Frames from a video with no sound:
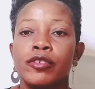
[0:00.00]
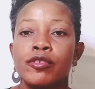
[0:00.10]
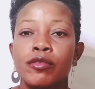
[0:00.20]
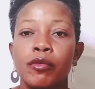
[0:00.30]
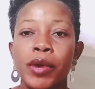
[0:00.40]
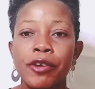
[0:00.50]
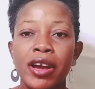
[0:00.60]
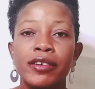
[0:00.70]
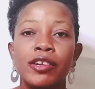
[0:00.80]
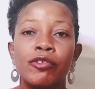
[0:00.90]
So when you
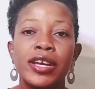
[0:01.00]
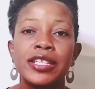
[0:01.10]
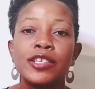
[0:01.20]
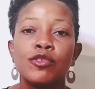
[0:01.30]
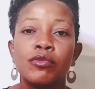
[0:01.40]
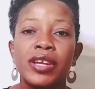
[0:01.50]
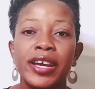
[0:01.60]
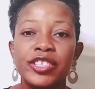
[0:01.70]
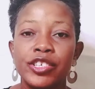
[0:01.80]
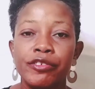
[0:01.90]
are relocating to
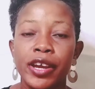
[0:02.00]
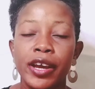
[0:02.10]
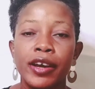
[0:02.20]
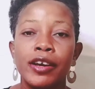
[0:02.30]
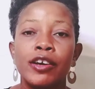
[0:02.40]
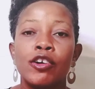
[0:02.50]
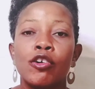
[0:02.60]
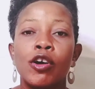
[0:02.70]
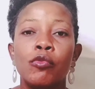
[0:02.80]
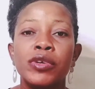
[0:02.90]
Nigeria,
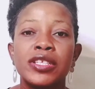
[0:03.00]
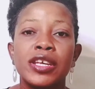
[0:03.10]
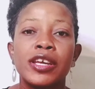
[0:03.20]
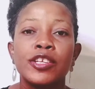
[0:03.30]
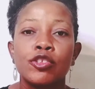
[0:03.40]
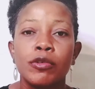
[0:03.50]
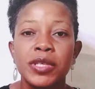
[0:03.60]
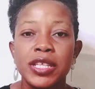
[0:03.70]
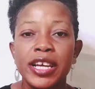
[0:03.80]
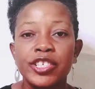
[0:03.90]
come with a
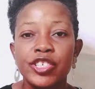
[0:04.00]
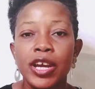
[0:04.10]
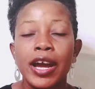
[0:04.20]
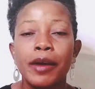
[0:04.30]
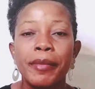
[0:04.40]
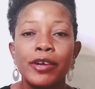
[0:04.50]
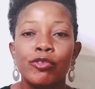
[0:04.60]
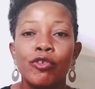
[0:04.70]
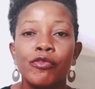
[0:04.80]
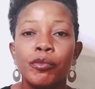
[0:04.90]
substantial
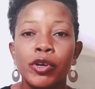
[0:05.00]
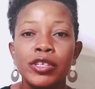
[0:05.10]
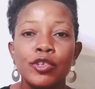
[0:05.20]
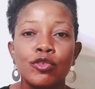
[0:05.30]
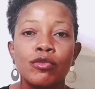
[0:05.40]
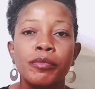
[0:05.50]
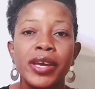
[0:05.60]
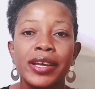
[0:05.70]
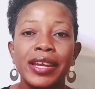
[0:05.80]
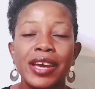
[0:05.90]
amount of money to
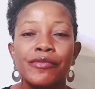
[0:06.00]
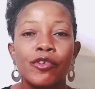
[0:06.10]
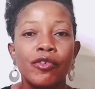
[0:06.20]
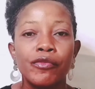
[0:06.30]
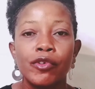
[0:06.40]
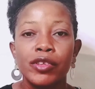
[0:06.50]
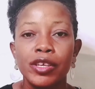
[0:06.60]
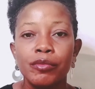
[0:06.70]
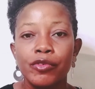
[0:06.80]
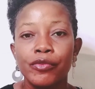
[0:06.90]
make life
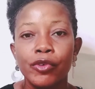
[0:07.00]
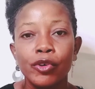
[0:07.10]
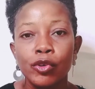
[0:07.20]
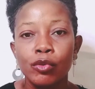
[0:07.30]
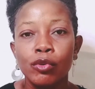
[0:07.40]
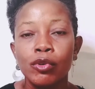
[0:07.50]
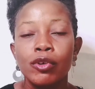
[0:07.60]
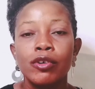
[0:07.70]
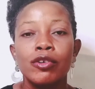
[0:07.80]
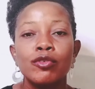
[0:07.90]
comfortable for you,
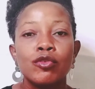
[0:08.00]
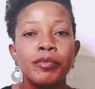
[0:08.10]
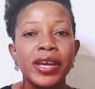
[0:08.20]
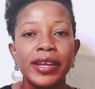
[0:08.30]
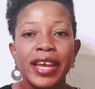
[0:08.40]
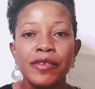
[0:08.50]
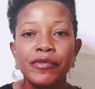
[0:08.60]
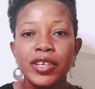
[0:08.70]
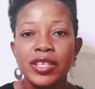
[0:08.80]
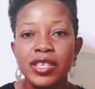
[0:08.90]
to make life
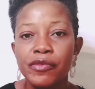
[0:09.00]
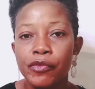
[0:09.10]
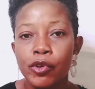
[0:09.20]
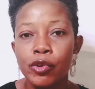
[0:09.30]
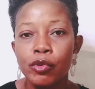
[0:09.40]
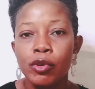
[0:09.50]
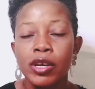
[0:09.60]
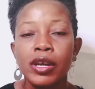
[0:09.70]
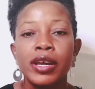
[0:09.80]
easy for you.